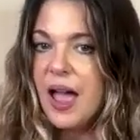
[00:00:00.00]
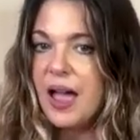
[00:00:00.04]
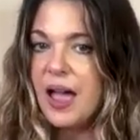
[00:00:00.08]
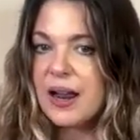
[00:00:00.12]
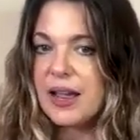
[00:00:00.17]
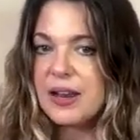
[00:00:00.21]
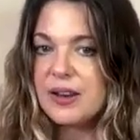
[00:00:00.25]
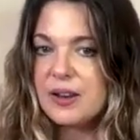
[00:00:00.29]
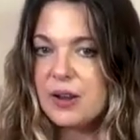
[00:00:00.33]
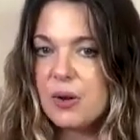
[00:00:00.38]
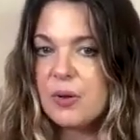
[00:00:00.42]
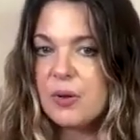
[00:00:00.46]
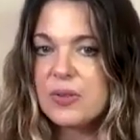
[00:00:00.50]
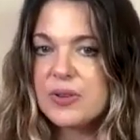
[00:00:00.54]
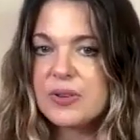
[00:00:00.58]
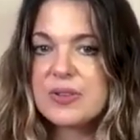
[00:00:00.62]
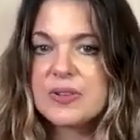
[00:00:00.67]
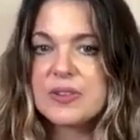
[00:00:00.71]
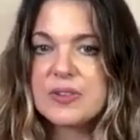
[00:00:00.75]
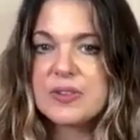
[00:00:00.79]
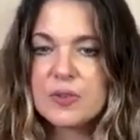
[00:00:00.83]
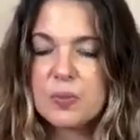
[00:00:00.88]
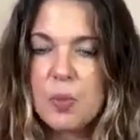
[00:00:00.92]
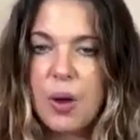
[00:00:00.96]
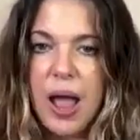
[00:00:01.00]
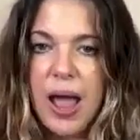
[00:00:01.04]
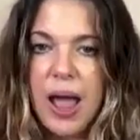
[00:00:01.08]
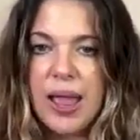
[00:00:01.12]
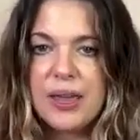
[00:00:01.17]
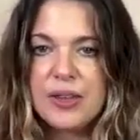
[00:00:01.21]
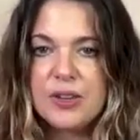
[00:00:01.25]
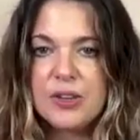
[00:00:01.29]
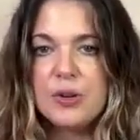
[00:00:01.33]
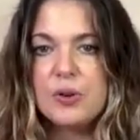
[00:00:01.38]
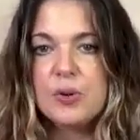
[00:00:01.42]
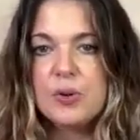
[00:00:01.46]
And I know this is
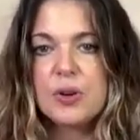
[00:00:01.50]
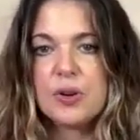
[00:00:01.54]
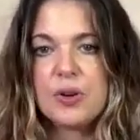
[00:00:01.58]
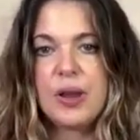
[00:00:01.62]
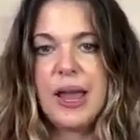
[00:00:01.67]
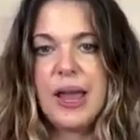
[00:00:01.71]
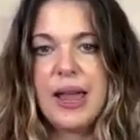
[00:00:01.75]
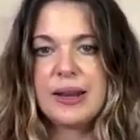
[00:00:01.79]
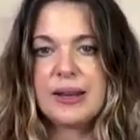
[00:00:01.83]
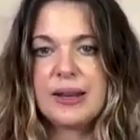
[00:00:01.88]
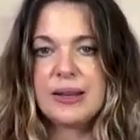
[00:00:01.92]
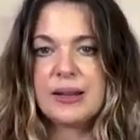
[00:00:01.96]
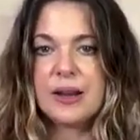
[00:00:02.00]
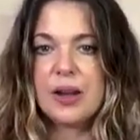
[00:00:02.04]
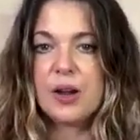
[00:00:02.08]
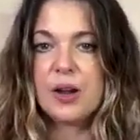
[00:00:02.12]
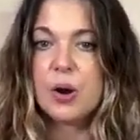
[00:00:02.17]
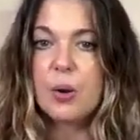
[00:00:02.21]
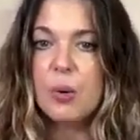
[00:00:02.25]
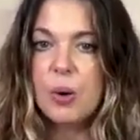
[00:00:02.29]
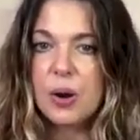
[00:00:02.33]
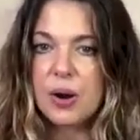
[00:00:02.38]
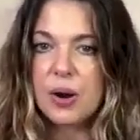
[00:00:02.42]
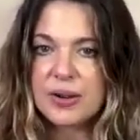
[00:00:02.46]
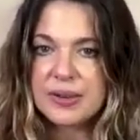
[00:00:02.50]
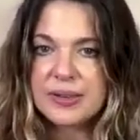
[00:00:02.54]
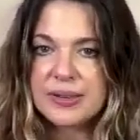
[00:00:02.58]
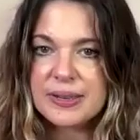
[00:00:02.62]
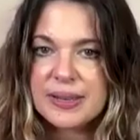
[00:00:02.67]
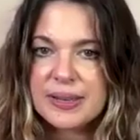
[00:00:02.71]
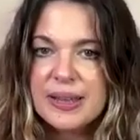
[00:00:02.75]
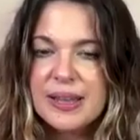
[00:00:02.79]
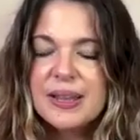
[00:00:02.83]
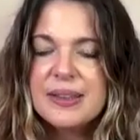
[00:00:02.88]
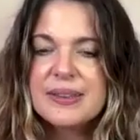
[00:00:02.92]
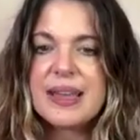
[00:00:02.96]
why you created a
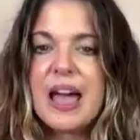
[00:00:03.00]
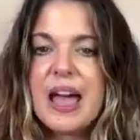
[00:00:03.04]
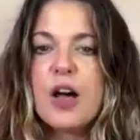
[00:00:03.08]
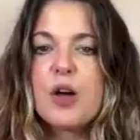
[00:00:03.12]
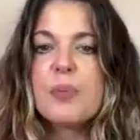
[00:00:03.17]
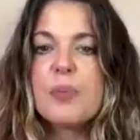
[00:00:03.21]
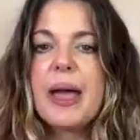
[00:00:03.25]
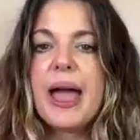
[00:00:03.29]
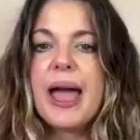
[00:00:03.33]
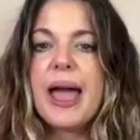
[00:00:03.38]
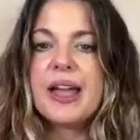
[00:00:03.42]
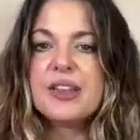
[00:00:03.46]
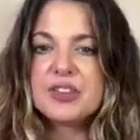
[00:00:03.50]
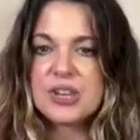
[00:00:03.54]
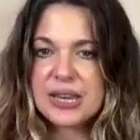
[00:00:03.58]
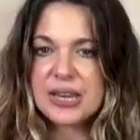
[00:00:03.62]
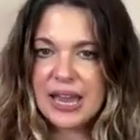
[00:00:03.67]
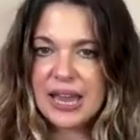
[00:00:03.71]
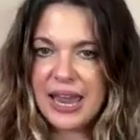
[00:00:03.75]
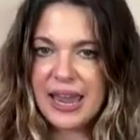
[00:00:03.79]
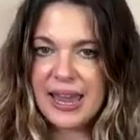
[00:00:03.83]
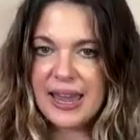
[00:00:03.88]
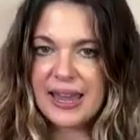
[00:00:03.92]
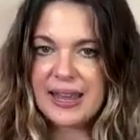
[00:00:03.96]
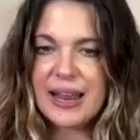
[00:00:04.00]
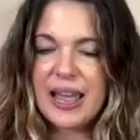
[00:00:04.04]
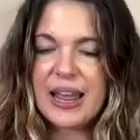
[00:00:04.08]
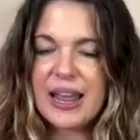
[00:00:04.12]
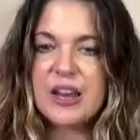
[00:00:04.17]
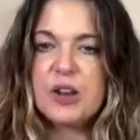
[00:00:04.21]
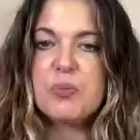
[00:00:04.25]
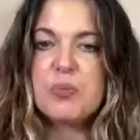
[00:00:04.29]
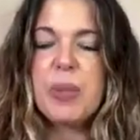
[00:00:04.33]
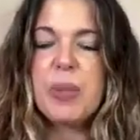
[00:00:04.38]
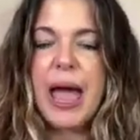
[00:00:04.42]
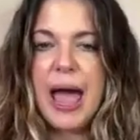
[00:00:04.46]
course to help educate
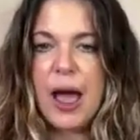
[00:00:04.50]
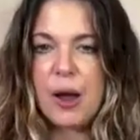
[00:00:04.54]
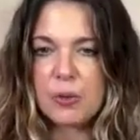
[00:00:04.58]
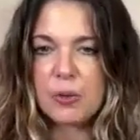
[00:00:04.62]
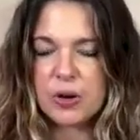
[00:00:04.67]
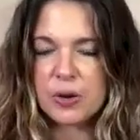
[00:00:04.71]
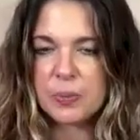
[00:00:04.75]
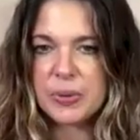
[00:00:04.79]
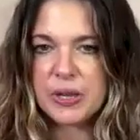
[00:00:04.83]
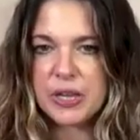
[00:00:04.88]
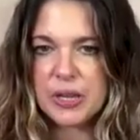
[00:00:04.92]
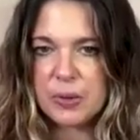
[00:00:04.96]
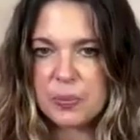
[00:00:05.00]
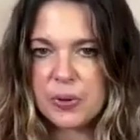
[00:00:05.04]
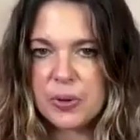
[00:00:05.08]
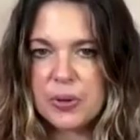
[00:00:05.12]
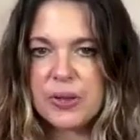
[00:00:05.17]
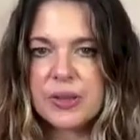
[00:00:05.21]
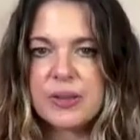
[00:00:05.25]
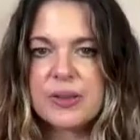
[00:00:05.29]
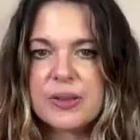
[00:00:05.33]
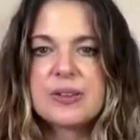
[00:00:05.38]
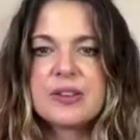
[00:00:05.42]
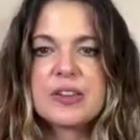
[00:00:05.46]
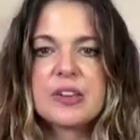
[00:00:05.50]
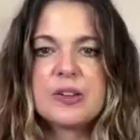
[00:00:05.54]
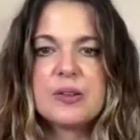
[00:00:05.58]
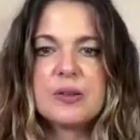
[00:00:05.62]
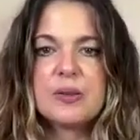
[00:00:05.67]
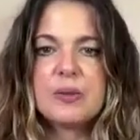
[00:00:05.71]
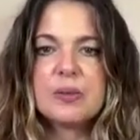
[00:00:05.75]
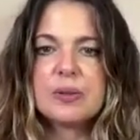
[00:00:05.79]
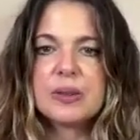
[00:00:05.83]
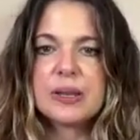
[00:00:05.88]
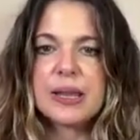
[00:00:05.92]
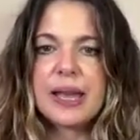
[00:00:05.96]
and empower people
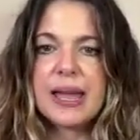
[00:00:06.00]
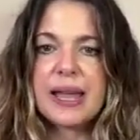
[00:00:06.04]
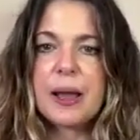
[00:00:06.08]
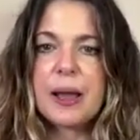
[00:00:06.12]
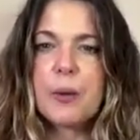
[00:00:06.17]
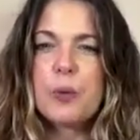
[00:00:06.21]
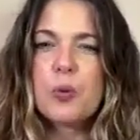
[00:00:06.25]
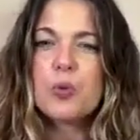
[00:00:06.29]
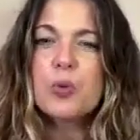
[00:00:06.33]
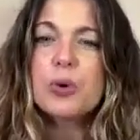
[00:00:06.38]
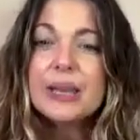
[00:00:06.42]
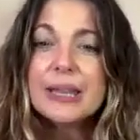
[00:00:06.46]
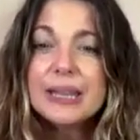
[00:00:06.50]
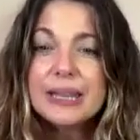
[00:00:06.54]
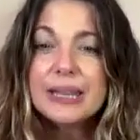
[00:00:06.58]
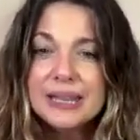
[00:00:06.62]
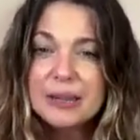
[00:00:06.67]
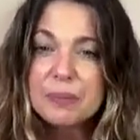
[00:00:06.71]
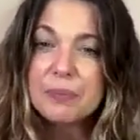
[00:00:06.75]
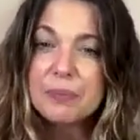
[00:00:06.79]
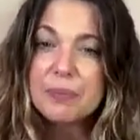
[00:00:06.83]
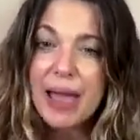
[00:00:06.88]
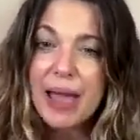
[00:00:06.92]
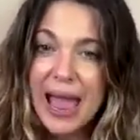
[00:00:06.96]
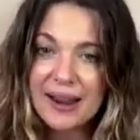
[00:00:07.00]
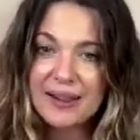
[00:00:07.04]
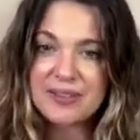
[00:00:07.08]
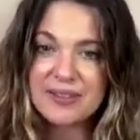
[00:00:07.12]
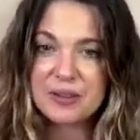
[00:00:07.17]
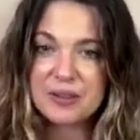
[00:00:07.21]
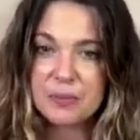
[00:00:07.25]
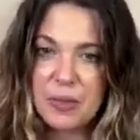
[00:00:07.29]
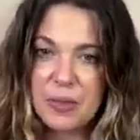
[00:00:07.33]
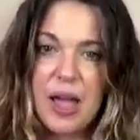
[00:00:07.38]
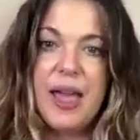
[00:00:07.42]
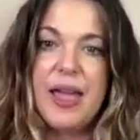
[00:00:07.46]
to like really
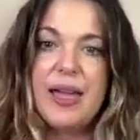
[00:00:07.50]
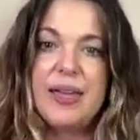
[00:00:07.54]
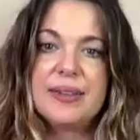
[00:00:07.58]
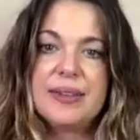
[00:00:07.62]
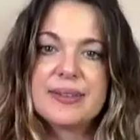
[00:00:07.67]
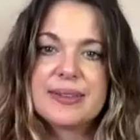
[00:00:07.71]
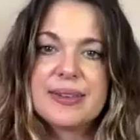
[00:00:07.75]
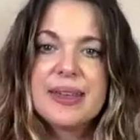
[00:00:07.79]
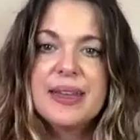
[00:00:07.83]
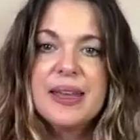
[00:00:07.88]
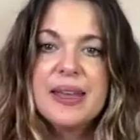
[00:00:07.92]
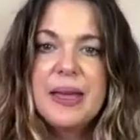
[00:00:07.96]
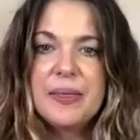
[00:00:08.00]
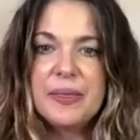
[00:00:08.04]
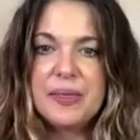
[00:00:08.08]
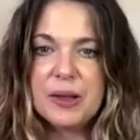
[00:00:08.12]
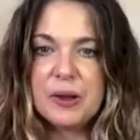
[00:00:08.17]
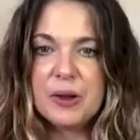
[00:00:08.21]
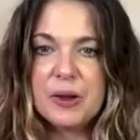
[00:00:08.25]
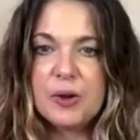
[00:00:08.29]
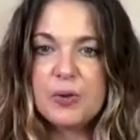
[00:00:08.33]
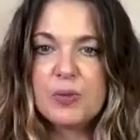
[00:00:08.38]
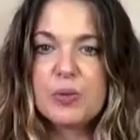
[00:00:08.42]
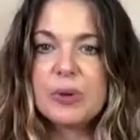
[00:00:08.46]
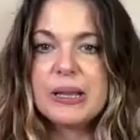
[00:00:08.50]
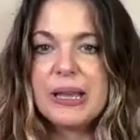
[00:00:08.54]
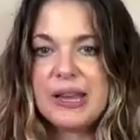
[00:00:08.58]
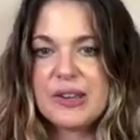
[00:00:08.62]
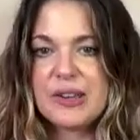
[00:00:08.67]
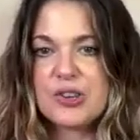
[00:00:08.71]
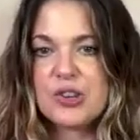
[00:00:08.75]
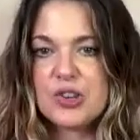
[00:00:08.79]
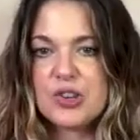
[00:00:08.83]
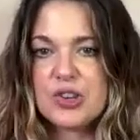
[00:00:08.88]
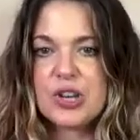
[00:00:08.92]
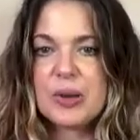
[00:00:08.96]
maximize the
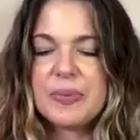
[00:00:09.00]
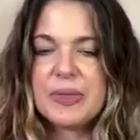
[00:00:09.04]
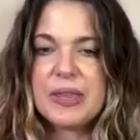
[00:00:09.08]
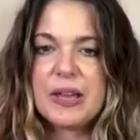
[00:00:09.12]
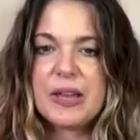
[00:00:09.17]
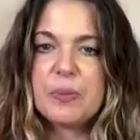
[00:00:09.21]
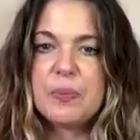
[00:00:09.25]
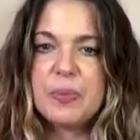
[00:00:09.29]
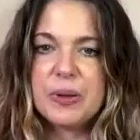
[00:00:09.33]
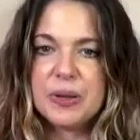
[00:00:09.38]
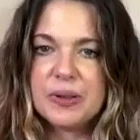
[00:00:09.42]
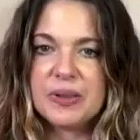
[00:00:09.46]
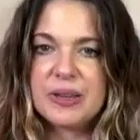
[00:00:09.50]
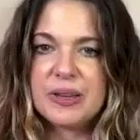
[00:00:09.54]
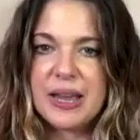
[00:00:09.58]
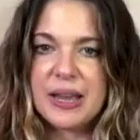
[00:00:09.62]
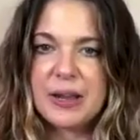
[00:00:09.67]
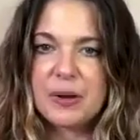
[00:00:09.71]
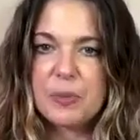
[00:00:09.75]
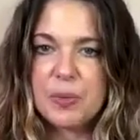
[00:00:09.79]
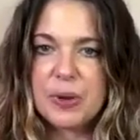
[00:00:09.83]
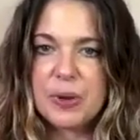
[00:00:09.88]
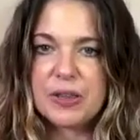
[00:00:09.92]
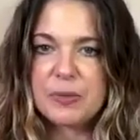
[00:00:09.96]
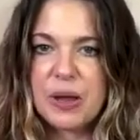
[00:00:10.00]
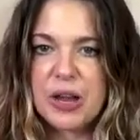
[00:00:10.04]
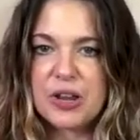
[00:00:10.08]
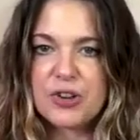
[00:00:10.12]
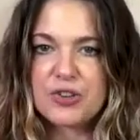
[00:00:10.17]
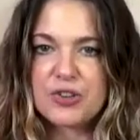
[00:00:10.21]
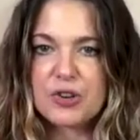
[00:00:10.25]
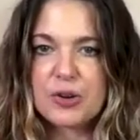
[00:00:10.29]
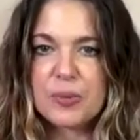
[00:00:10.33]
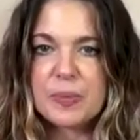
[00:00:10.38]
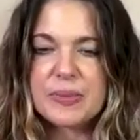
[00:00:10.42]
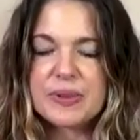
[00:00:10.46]
relationship they're building with
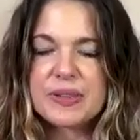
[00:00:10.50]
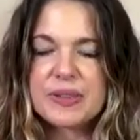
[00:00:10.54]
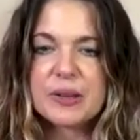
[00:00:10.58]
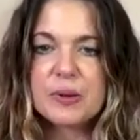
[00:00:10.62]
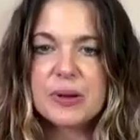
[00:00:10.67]
mushrooms.